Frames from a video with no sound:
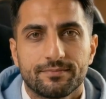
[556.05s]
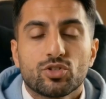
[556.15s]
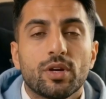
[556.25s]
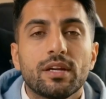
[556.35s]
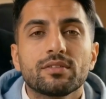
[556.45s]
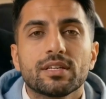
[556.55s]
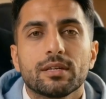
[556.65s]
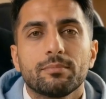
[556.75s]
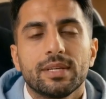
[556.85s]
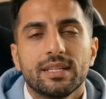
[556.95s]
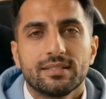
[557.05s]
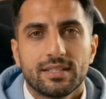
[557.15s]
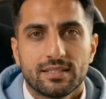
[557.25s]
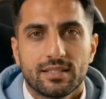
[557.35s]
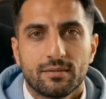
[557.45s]
So here's the complete
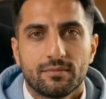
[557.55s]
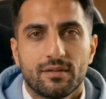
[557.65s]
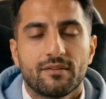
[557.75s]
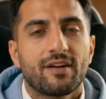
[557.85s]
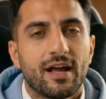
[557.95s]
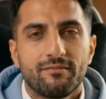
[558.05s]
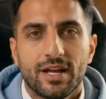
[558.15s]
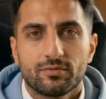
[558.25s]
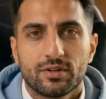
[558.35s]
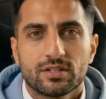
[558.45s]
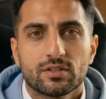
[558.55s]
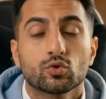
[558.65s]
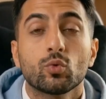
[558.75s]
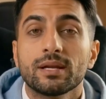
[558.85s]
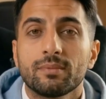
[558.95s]
system. 5 metrics,
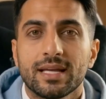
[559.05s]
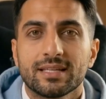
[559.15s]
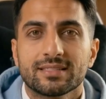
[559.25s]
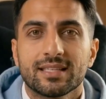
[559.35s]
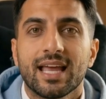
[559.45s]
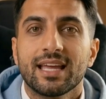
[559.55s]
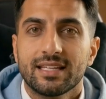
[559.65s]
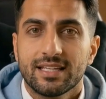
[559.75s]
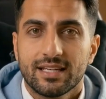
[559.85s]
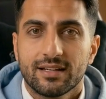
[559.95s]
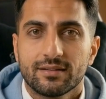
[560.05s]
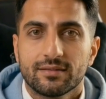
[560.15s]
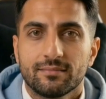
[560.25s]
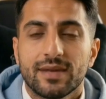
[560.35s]
20 minutes, any deal.